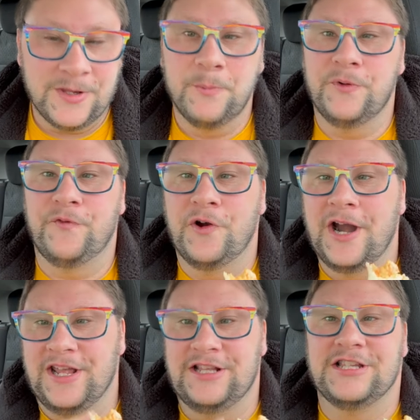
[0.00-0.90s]
before
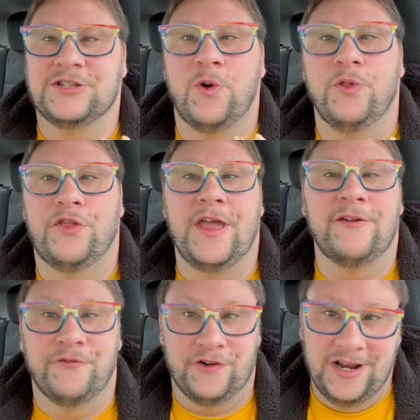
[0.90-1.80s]
I eat this whole thing
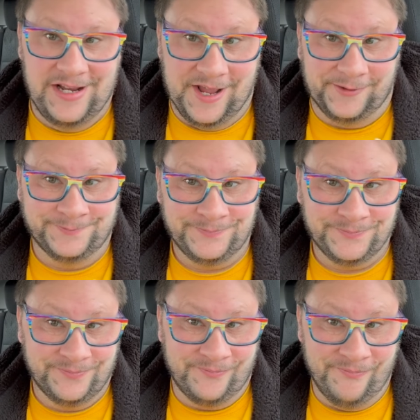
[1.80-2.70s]
in front of
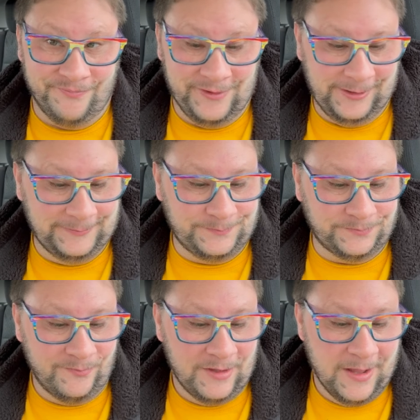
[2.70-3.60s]
you.
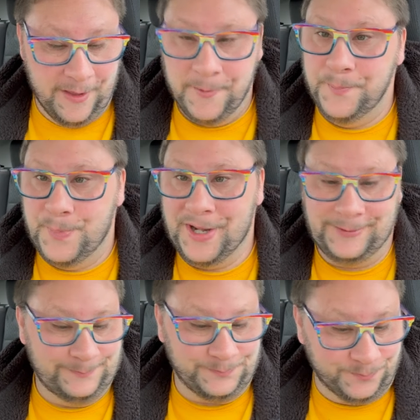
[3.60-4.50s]

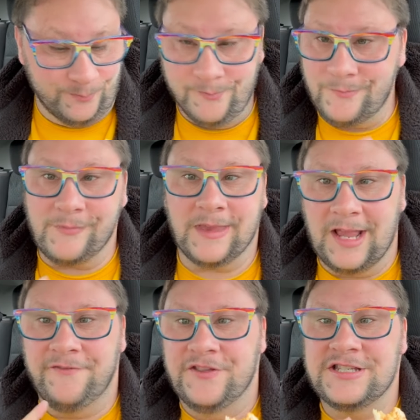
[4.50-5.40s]
But
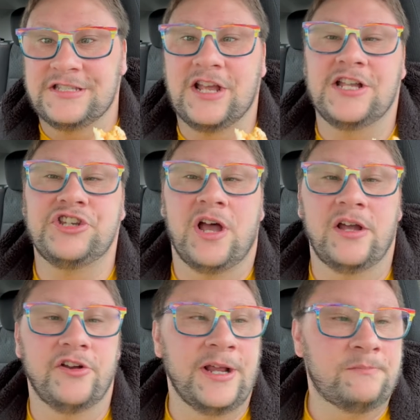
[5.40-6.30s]
if this has got you
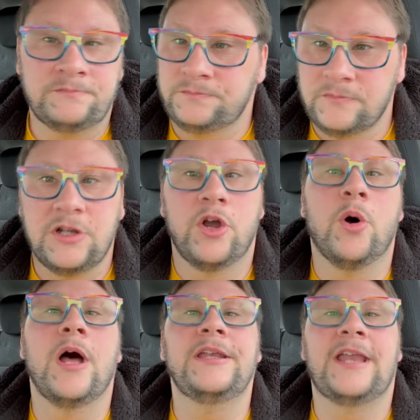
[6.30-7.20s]
hungry, go
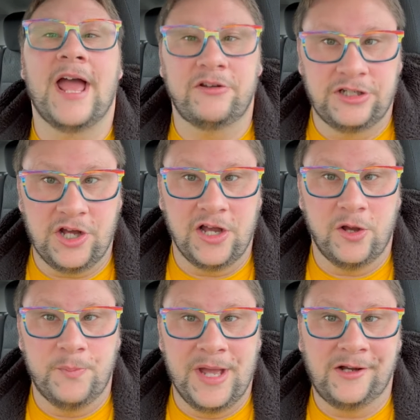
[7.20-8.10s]
on down to
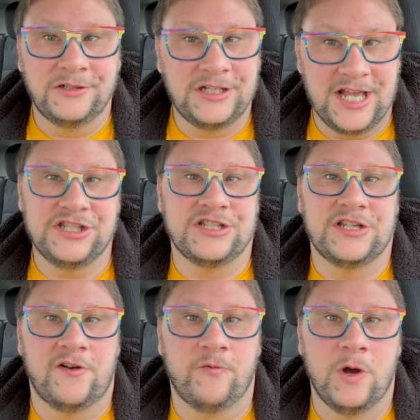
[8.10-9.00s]
Taco Bell and get
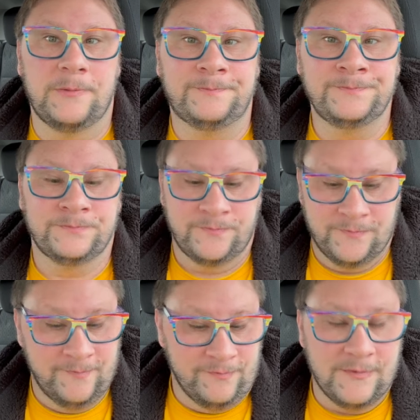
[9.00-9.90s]
yourself one.
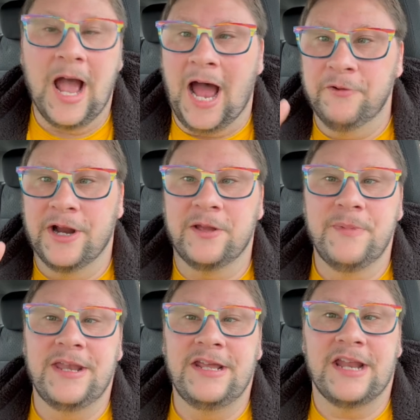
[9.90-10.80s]
I
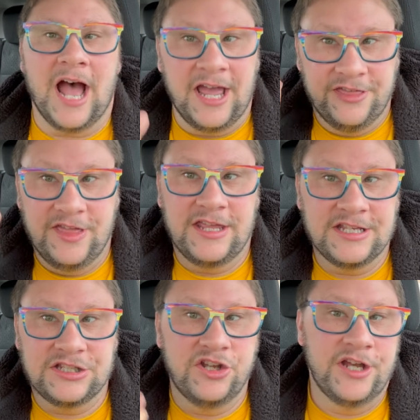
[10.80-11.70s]
recommend it. I think
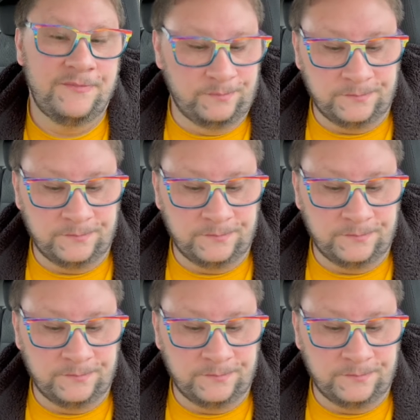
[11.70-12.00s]
it's good.